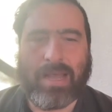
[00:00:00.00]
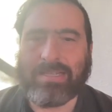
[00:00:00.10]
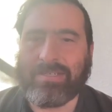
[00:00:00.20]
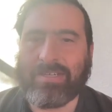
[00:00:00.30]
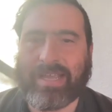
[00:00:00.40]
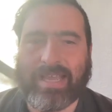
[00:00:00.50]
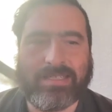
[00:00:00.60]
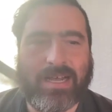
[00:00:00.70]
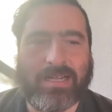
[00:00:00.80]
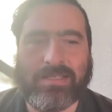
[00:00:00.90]
Master
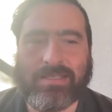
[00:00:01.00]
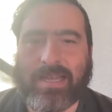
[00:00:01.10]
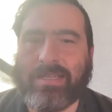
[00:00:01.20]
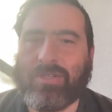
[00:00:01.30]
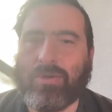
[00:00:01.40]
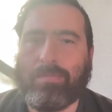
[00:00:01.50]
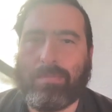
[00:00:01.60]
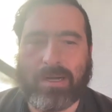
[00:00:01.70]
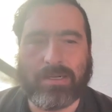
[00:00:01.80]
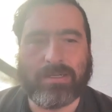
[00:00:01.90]
Gettan said to a
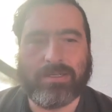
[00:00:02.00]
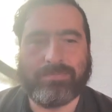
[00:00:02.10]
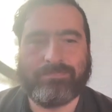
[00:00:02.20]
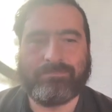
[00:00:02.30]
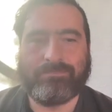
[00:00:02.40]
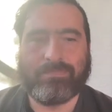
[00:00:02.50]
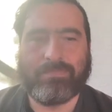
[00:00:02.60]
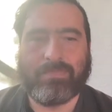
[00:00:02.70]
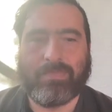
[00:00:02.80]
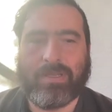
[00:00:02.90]
monk,
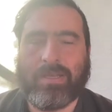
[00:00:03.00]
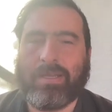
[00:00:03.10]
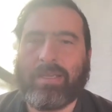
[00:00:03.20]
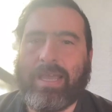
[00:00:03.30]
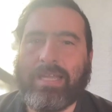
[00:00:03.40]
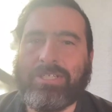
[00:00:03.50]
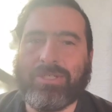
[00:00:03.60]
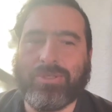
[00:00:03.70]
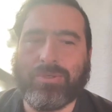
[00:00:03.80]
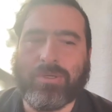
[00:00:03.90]

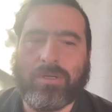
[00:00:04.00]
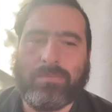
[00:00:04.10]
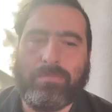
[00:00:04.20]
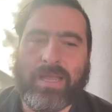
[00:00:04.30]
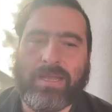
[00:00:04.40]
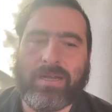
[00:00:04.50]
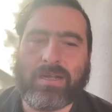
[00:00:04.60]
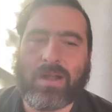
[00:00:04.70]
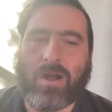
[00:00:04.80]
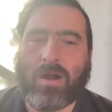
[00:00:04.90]
Keichu made
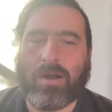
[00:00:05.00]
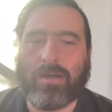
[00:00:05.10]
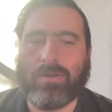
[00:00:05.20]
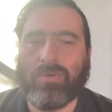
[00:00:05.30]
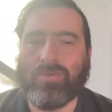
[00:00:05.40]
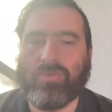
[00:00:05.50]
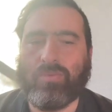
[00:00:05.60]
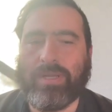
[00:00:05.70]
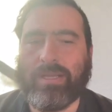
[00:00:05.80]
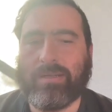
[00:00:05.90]
a cart whose
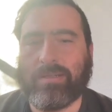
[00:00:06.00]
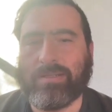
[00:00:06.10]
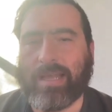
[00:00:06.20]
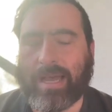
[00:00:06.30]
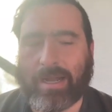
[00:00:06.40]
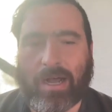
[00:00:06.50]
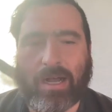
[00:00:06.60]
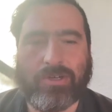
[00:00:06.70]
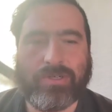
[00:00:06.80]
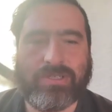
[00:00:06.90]
wheels had a
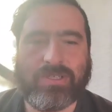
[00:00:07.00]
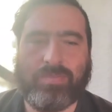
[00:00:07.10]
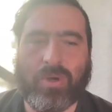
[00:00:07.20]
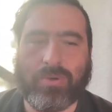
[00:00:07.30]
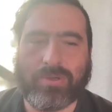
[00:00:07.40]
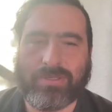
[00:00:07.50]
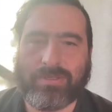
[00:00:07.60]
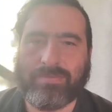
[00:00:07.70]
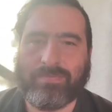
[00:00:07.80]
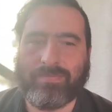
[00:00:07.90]
hundred
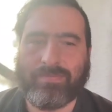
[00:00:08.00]
spokes.